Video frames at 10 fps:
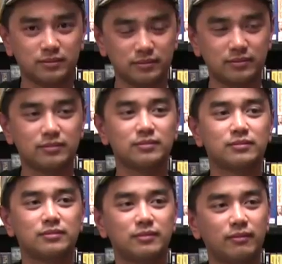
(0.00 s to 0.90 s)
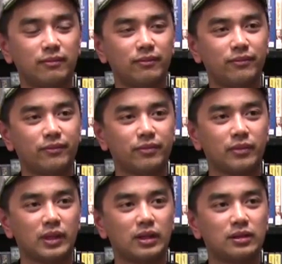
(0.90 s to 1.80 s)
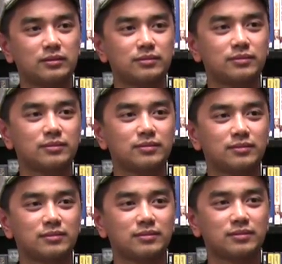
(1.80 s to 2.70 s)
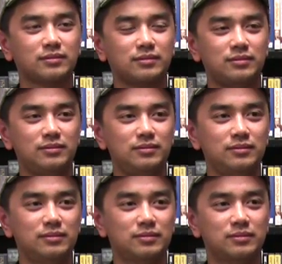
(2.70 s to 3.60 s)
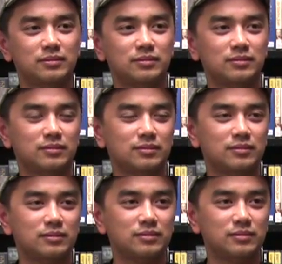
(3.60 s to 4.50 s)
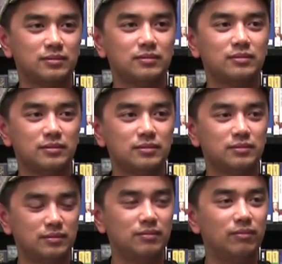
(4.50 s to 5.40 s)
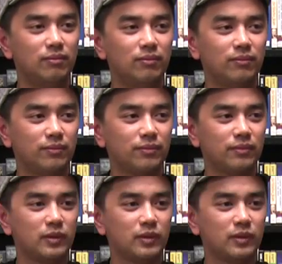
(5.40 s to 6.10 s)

(silent)